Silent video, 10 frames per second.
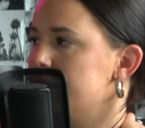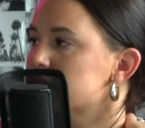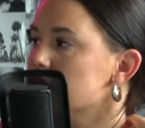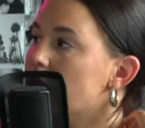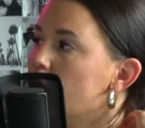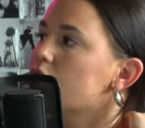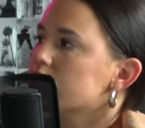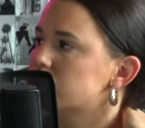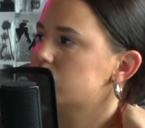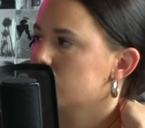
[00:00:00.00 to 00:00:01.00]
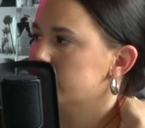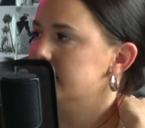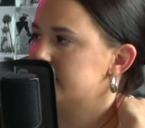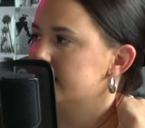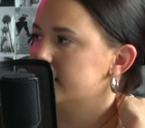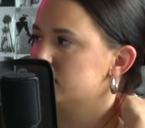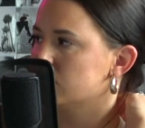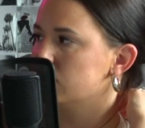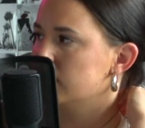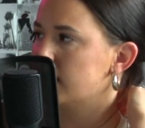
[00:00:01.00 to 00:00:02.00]
it was the horror stories that they
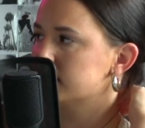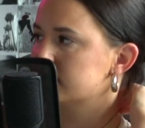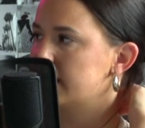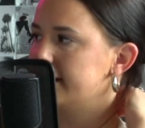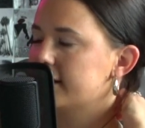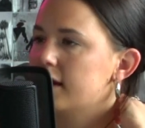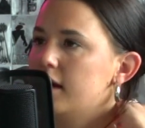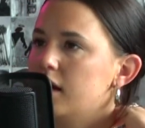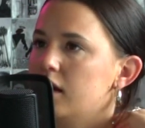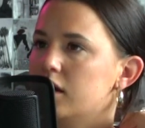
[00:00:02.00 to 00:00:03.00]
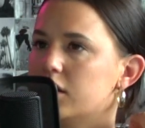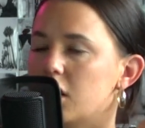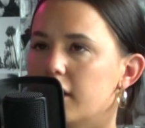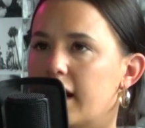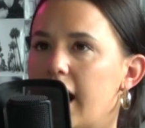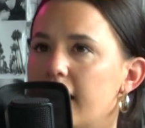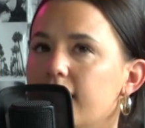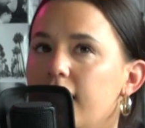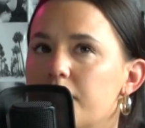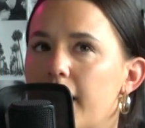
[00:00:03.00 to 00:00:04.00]
told us. Like, you know, like I think